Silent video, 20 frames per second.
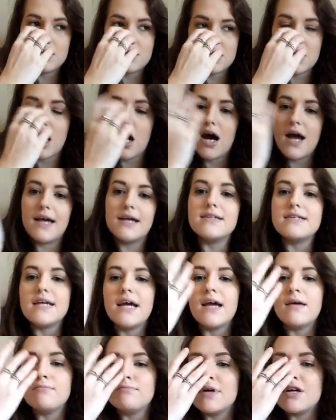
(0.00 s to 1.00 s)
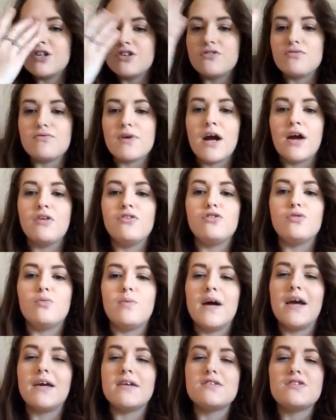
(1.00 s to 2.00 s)
tie a tape measure around your
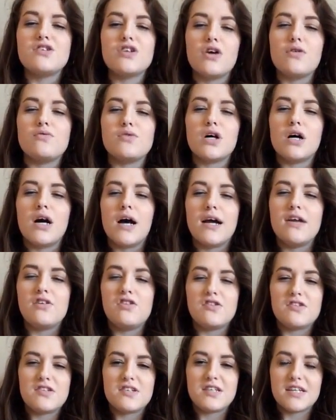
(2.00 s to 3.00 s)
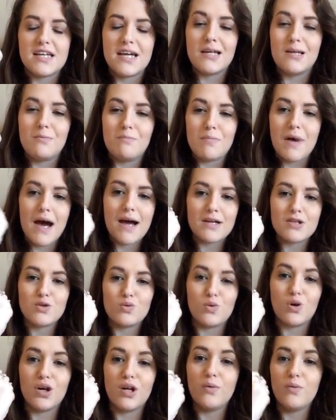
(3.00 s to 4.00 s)
waist so tight just to get it back
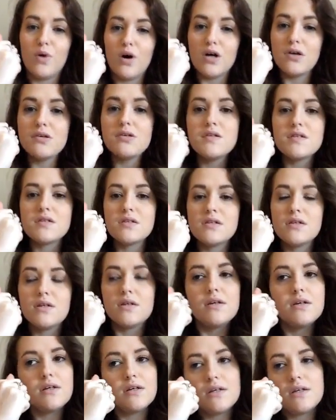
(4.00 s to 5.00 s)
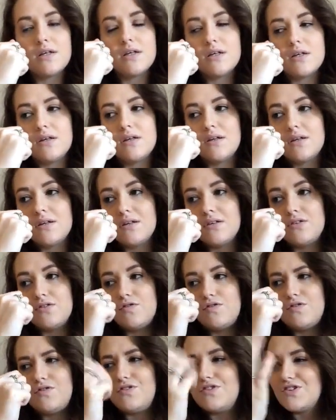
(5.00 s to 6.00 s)
to what it was,
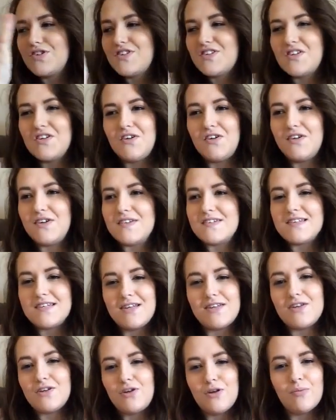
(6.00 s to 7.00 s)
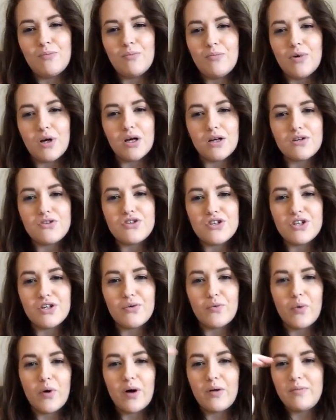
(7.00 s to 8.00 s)
just so you can see the number. Do you
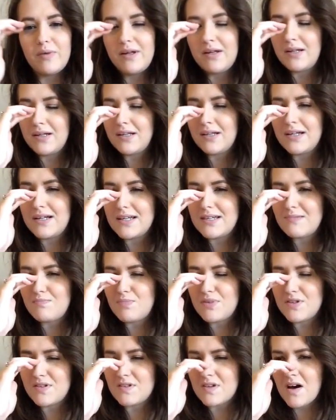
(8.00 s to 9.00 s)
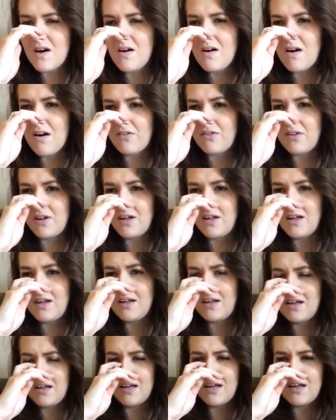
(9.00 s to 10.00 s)
know what I mean? It's bizarre that
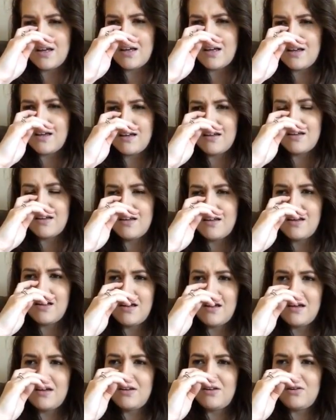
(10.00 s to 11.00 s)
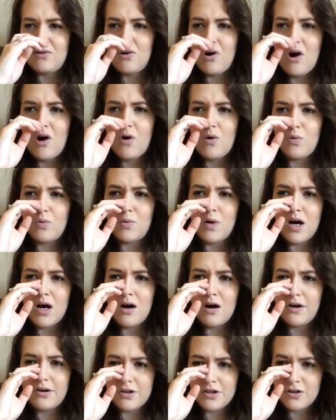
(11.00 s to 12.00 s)
your whole
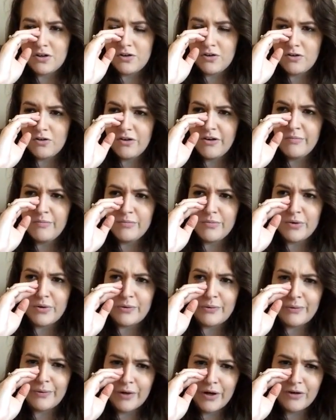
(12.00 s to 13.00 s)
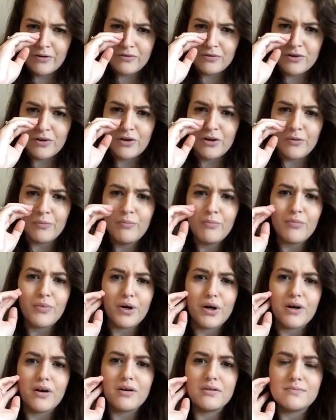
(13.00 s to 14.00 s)
world can crumble over a
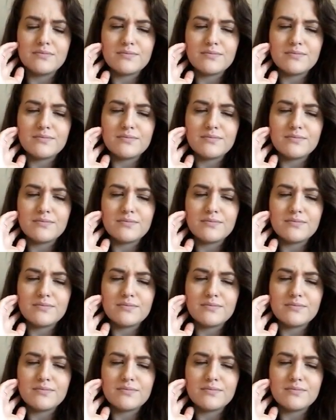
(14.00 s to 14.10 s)
number,